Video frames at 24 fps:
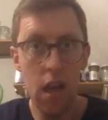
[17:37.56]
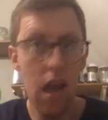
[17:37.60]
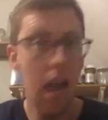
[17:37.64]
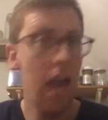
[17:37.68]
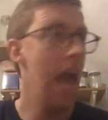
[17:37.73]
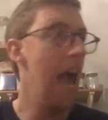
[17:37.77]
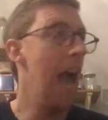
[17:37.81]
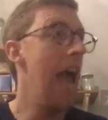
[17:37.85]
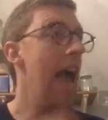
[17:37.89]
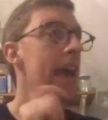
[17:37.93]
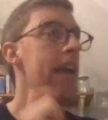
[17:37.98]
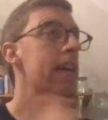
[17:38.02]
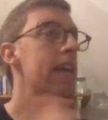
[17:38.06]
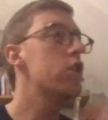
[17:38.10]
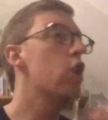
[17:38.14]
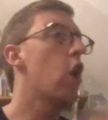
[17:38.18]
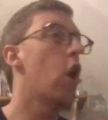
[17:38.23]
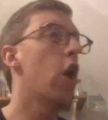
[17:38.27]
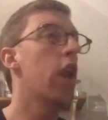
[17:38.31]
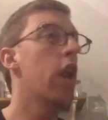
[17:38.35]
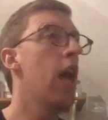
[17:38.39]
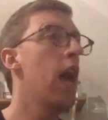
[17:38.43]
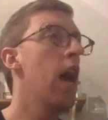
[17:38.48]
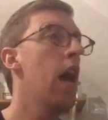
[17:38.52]
Hey,
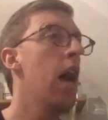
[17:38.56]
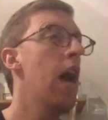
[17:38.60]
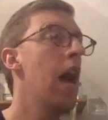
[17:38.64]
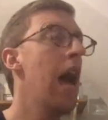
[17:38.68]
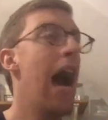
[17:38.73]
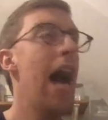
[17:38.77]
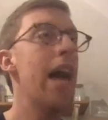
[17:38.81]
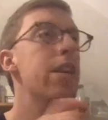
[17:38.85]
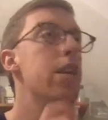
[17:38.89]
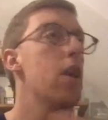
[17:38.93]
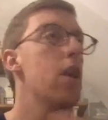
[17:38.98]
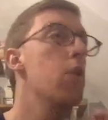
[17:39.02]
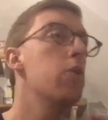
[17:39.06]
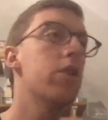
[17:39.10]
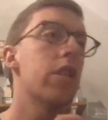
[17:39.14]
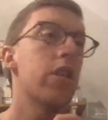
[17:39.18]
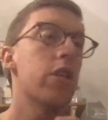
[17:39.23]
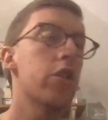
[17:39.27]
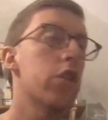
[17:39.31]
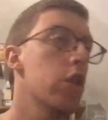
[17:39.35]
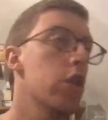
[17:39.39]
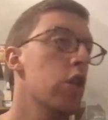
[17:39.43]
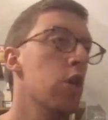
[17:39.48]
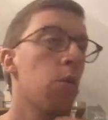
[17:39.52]
Donna, I noticed
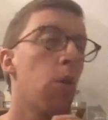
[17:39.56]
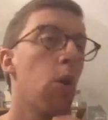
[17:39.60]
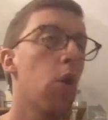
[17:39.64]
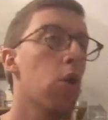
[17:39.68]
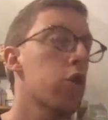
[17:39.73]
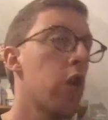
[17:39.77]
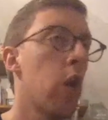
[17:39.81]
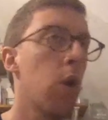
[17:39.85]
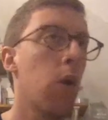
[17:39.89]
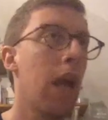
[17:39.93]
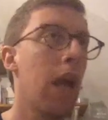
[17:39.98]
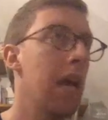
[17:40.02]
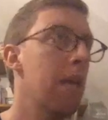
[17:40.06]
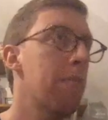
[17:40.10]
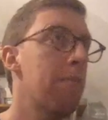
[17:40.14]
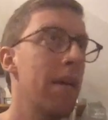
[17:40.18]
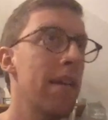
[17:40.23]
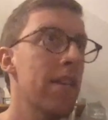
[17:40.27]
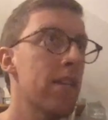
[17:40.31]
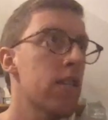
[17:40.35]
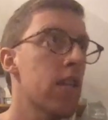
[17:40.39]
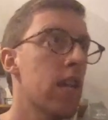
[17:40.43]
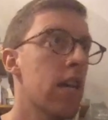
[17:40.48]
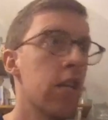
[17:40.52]
that you also like
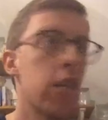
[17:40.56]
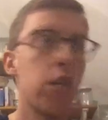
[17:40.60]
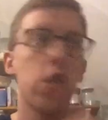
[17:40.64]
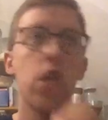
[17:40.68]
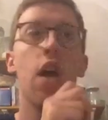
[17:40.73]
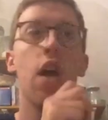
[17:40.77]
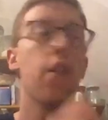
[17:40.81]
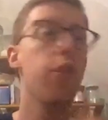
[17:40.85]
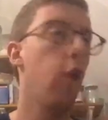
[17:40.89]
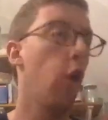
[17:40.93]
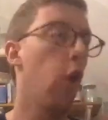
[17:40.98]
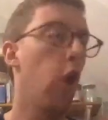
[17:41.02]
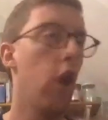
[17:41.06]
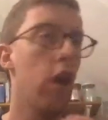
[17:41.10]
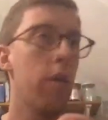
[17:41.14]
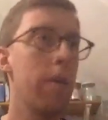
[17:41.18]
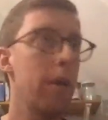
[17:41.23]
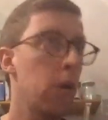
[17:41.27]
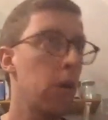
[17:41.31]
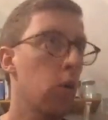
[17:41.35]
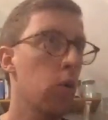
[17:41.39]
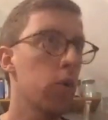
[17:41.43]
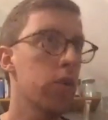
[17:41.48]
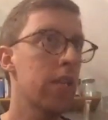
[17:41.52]
business. Thought it'd be
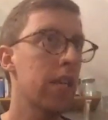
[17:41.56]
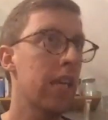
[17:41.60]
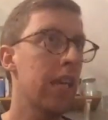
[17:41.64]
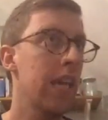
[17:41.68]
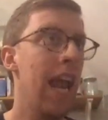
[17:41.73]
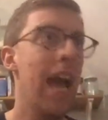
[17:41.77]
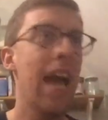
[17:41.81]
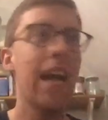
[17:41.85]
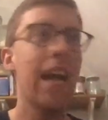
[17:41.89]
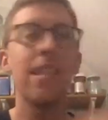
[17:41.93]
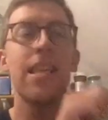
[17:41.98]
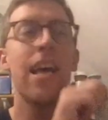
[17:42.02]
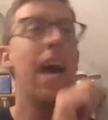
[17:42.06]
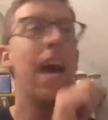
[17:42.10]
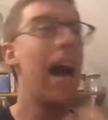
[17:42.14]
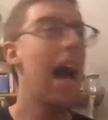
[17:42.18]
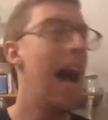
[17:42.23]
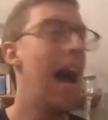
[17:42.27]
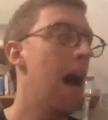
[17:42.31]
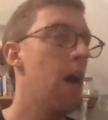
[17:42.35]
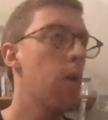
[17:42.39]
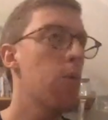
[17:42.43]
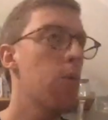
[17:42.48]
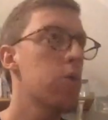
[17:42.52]
cool to connect.
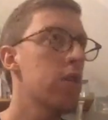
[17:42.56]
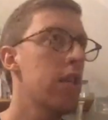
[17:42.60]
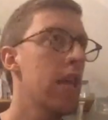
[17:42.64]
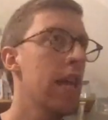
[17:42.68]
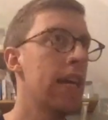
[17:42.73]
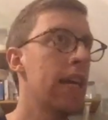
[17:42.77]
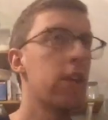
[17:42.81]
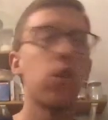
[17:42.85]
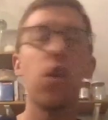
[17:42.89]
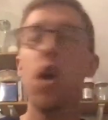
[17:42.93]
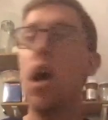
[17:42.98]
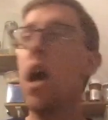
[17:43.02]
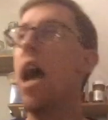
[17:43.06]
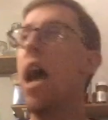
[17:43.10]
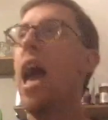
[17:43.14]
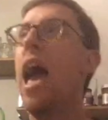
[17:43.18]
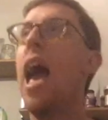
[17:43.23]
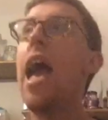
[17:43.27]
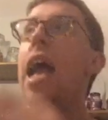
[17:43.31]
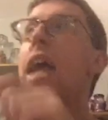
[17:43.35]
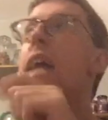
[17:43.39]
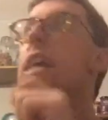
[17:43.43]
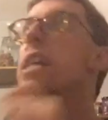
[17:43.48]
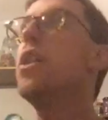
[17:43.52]
How's things?
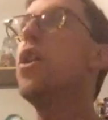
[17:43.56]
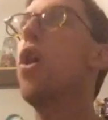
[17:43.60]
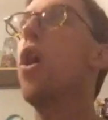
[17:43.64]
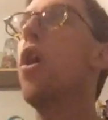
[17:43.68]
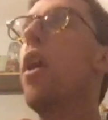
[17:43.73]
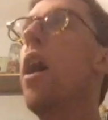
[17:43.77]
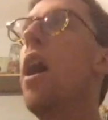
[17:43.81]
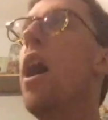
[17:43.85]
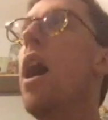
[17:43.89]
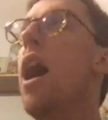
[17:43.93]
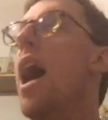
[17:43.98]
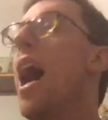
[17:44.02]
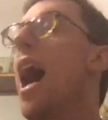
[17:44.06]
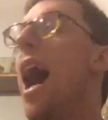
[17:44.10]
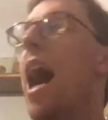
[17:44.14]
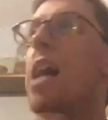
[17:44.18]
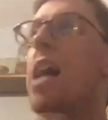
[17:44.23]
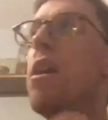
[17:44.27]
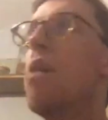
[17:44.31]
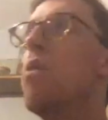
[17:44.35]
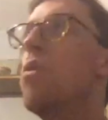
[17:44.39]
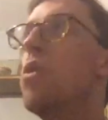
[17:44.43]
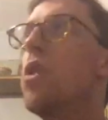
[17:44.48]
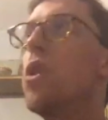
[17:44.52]
Hey, Donna, I
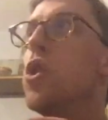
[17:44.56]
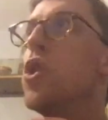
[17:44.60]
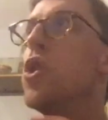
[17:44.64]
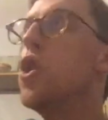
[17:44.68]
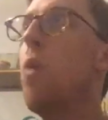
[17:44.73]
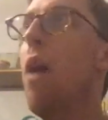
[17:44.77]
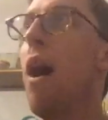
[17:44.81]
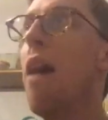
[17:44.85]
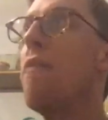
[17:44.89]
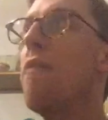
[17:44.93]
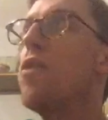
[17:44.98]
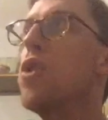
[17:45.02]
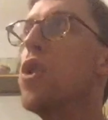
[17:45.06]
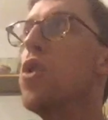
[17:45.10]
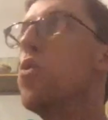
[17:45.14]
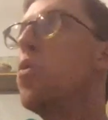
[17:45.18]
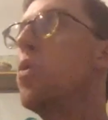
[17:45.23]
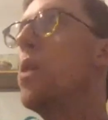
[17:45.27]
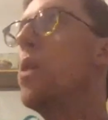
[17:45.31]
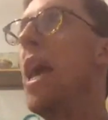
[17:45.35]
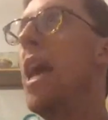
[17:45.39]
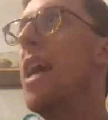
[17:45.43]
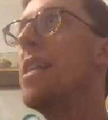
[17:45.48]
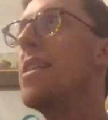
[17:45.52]
noticed you have 2
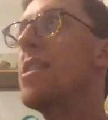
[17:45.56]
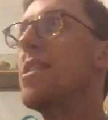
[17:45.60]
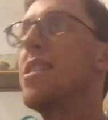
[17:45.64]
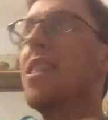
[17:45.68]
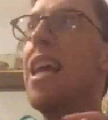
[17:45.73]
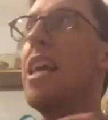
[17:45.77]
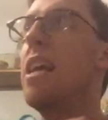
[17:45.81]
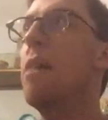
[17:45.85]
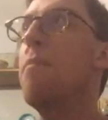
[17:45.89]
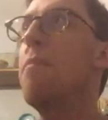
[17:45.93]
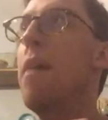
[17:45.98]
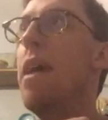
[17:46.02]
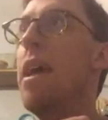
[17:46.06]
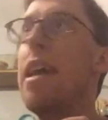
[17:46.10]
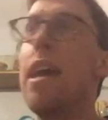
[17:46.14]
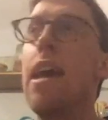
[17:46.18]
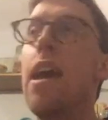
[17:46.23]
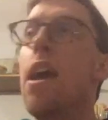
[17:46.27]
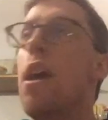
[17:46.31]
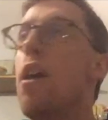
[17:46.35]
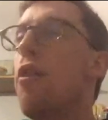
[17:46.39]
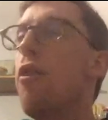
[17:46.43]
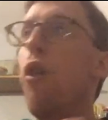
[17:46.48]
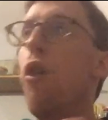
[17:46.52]
kids like me.
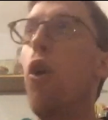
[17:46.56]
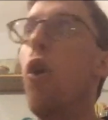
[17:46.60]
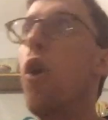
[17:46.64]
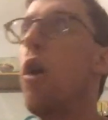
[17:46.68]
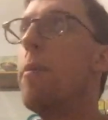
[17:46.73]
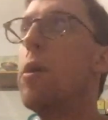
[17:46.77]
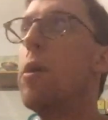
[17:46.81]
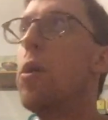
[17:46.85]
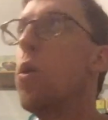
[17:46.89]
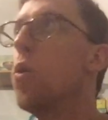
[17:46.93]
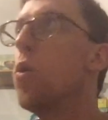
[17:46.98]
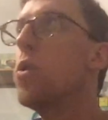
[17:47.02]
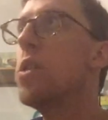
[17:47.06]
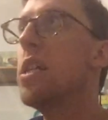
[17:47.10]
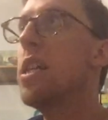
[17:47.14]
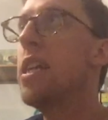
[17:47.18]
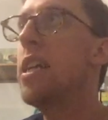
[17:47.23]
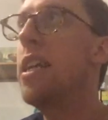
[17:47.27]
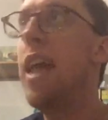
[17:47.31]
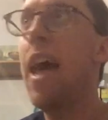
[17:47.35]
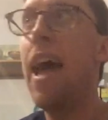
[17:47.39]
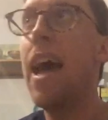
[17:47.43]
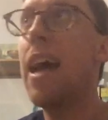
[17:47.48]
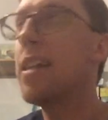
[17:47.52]
Thought it'd be cool to
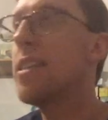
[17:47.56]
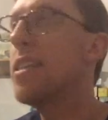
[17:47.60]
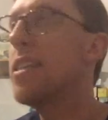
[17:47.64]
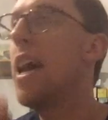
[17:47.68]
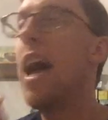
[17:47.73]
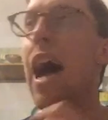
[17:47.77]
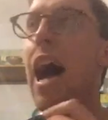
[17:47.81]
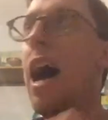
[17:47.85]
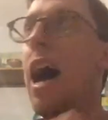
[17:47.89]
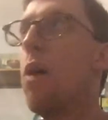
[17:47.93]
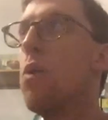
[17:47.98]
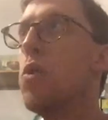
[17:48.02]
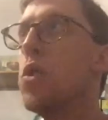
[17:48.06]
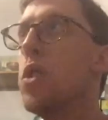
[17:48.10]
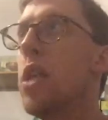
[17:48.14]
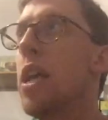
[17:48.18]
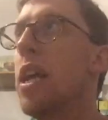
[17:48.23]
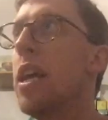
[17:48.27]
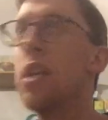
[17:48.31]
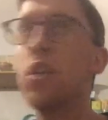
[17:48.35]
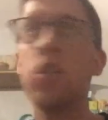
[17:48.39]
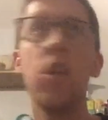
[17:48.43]
connect. How's things?